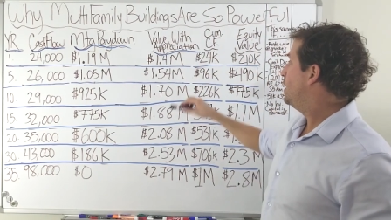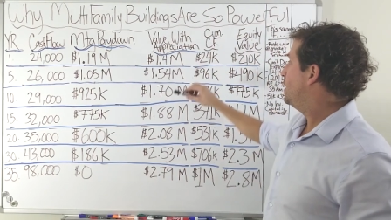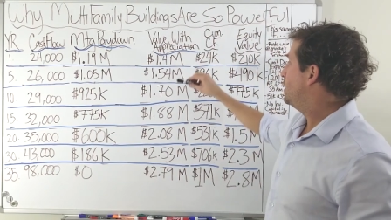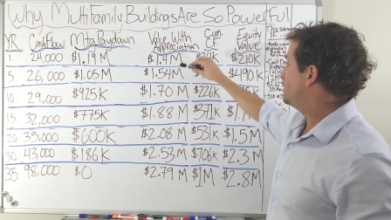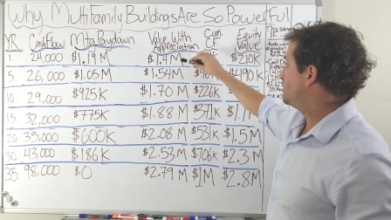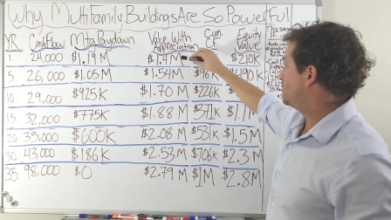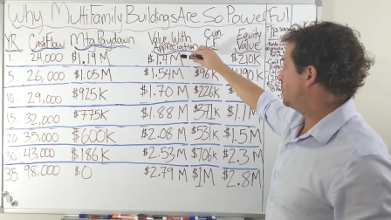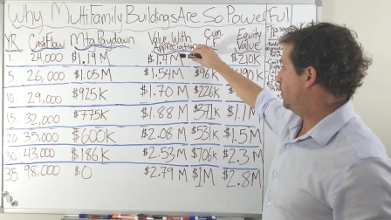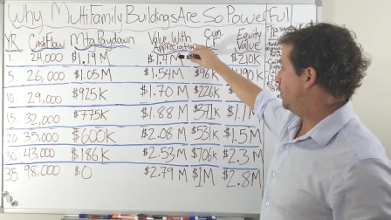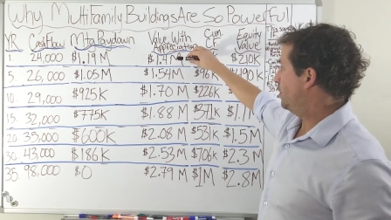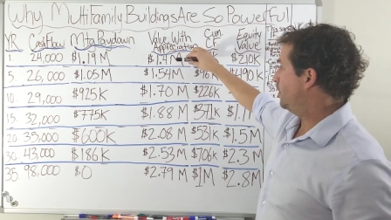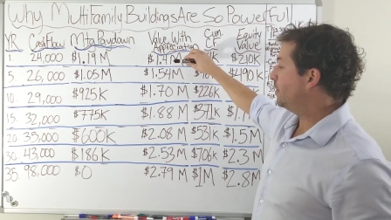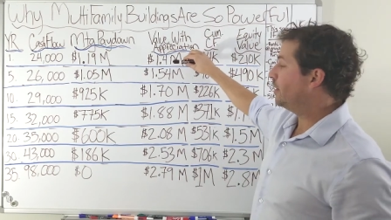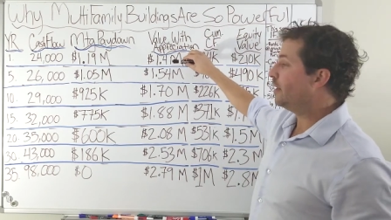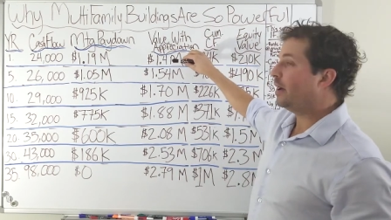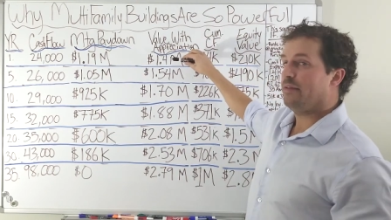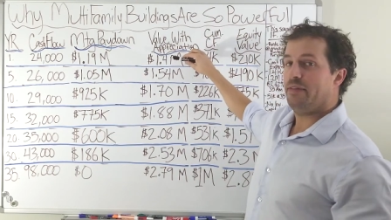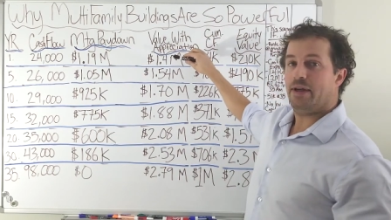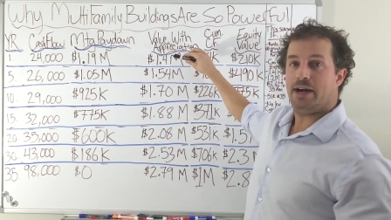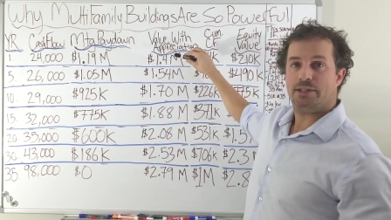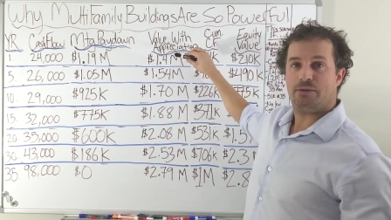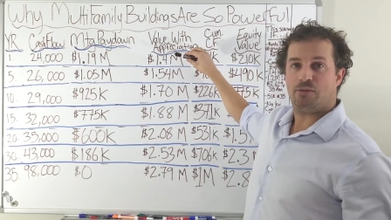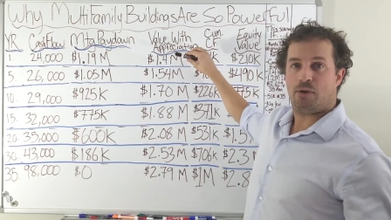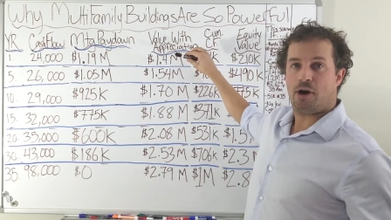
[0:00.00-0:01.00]
So, and
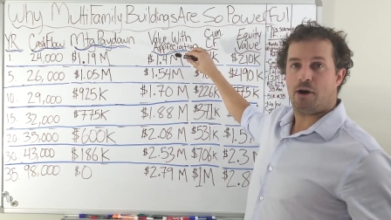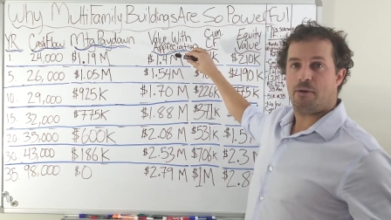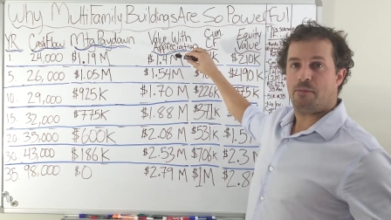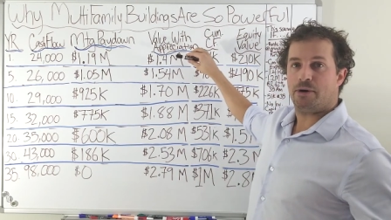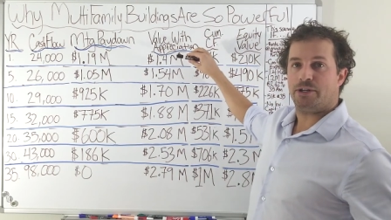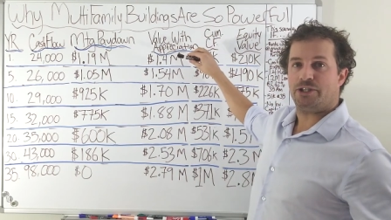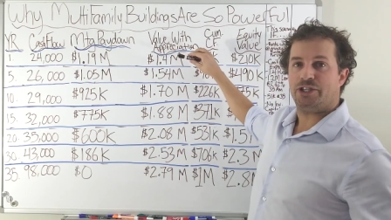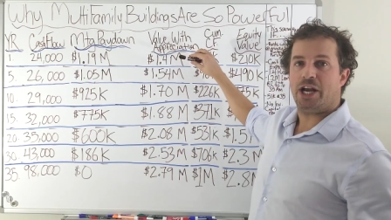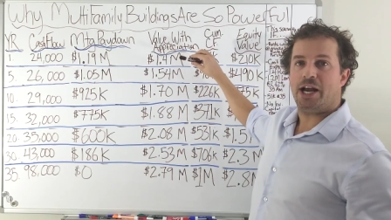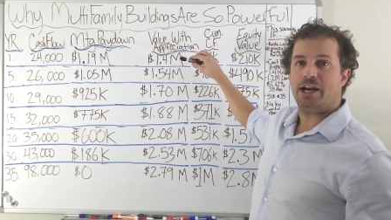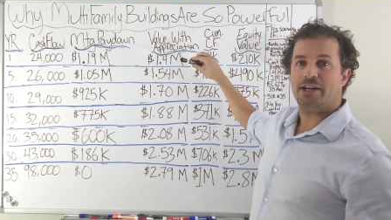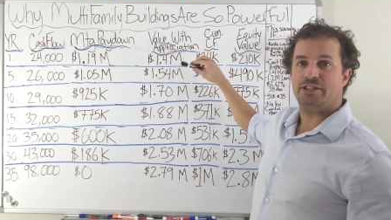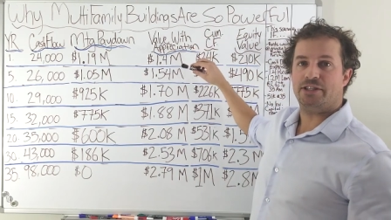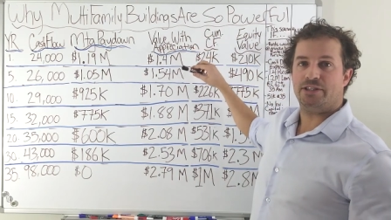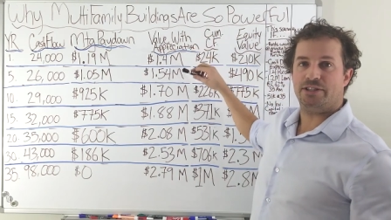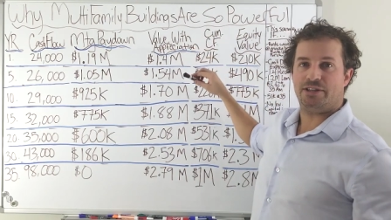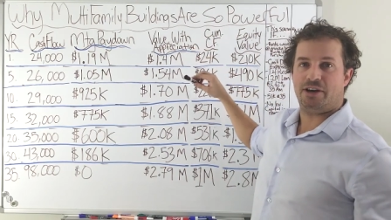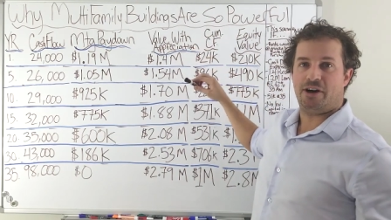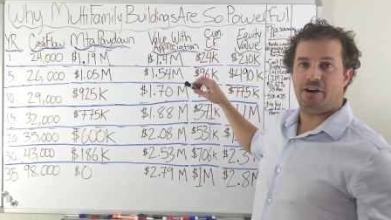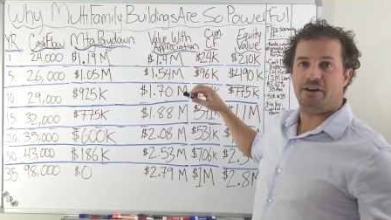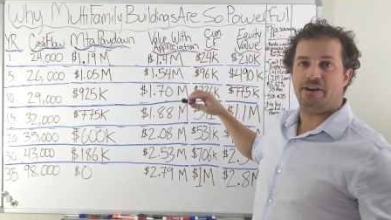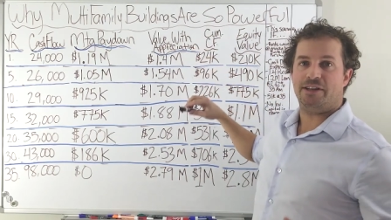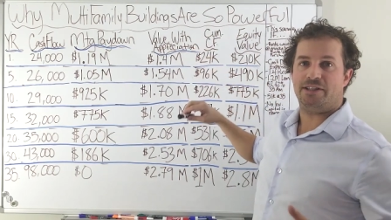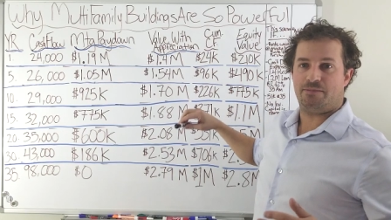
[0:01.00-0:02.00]
that's what our projections
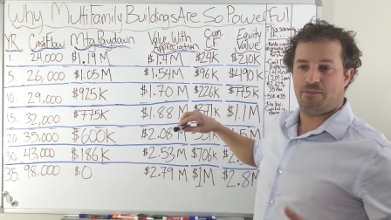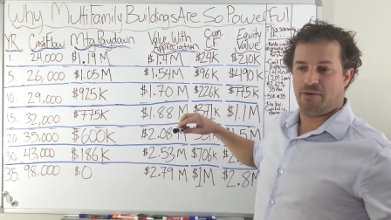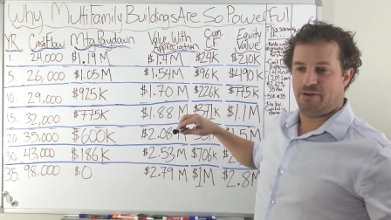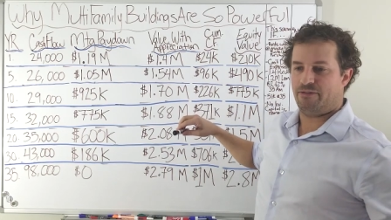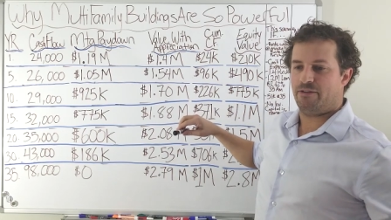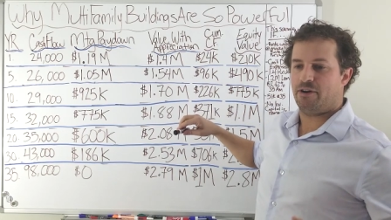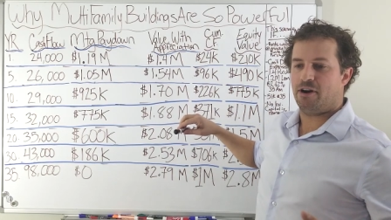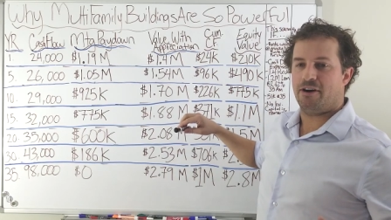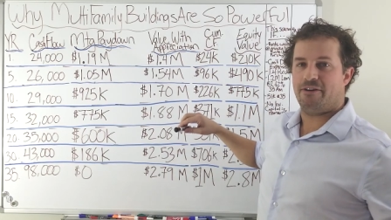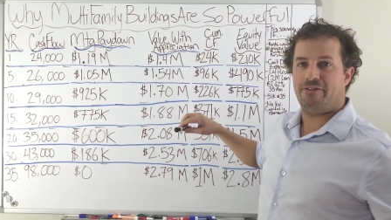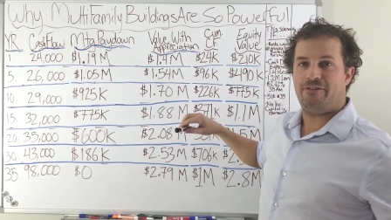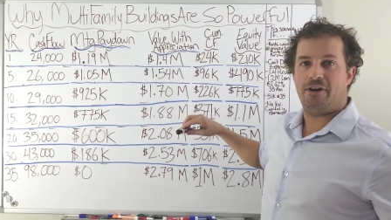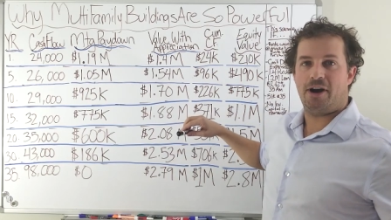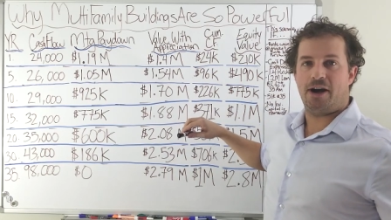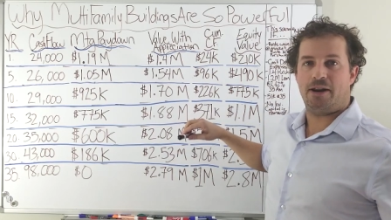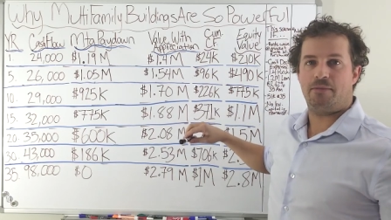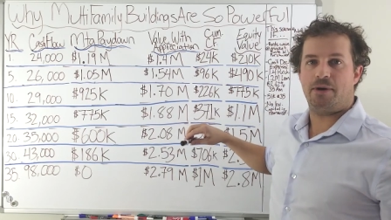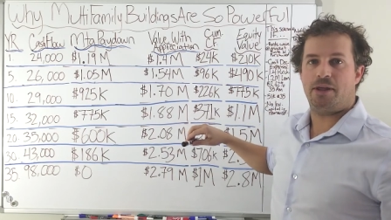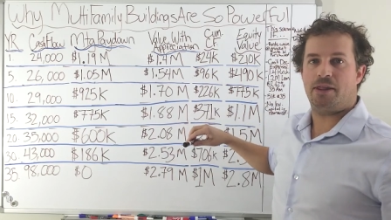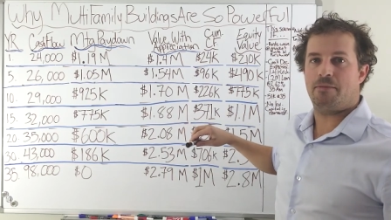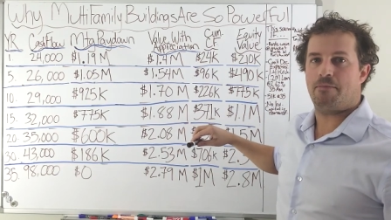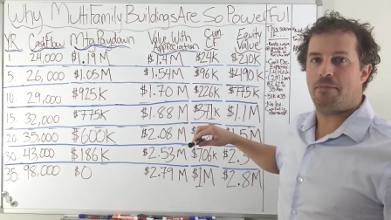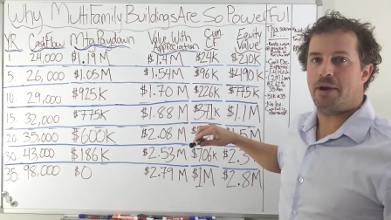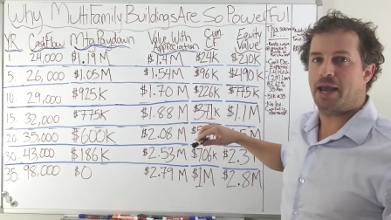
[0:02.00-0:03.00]
are, and it's been verified
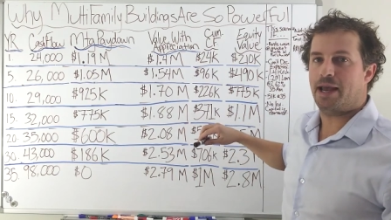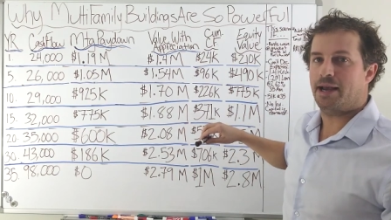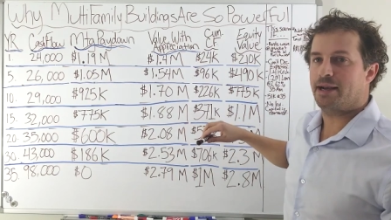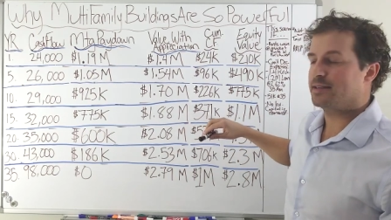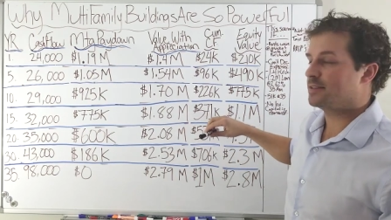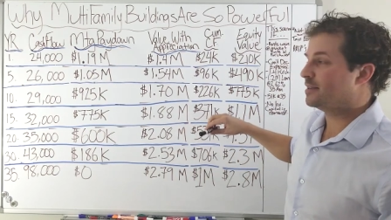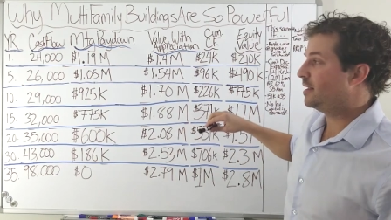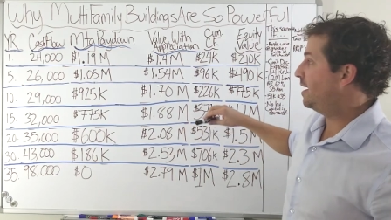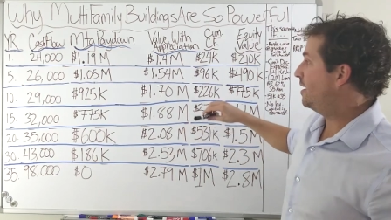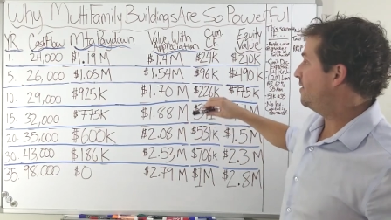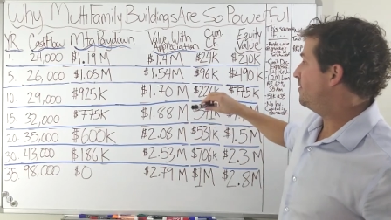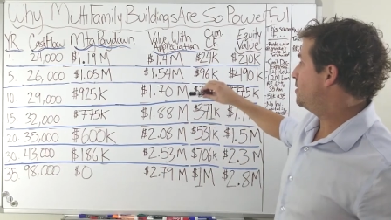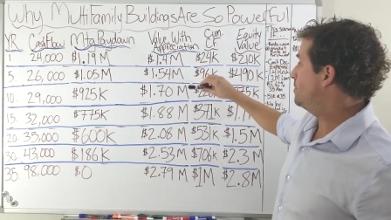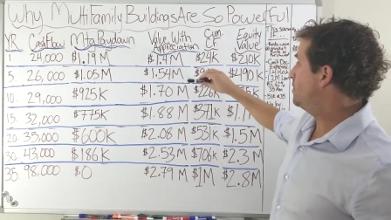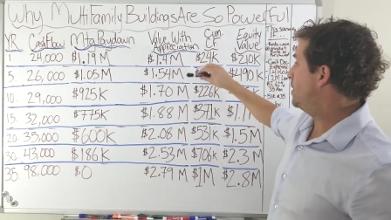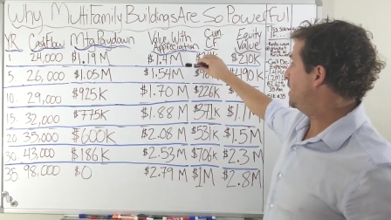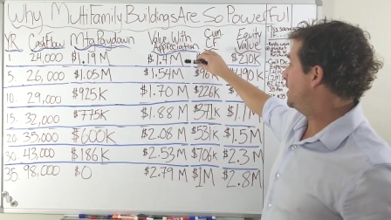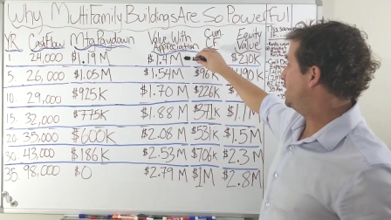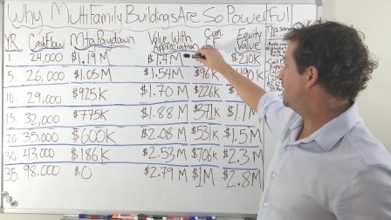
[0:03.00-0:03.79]
by the banks and everybody.